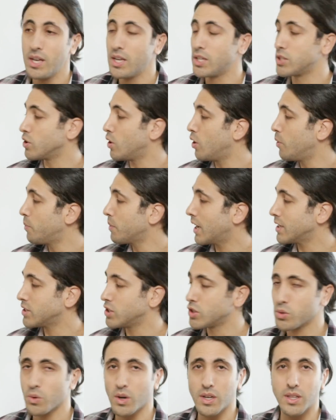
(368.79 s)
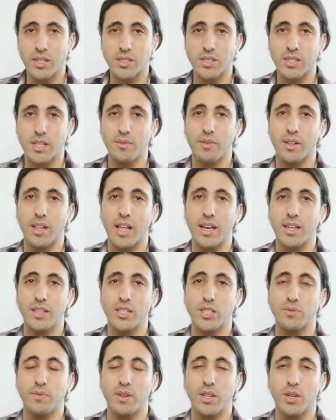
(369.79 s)
So I hope you guys enjoyed this. Leave a like on
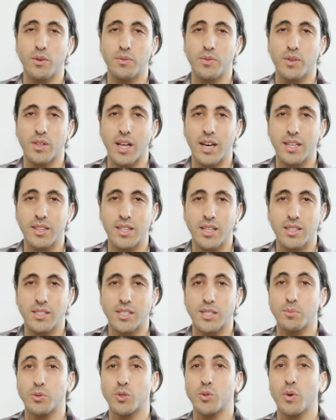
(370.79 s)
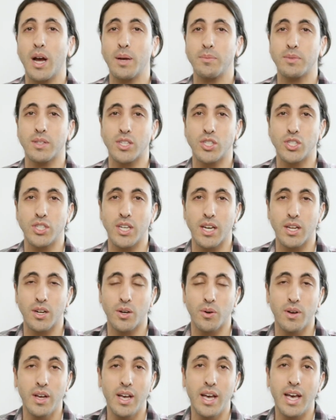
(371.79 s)
this video if you liked it, subscribe to the
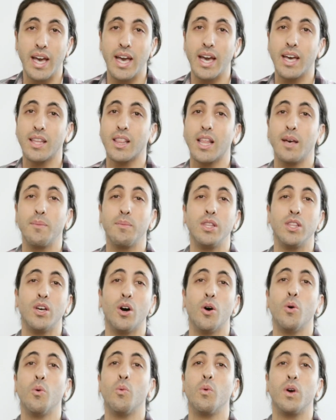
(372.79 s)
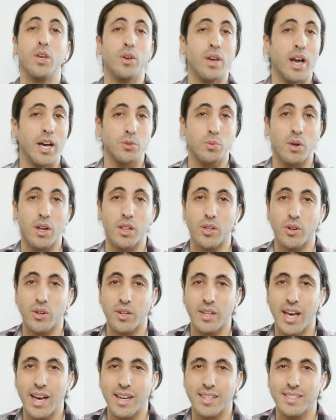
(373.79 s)
channel, and let me know what you guys want to
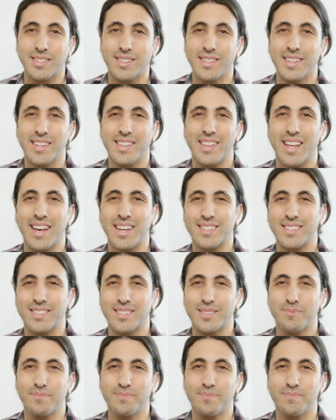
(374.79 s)
learn next. Thanks.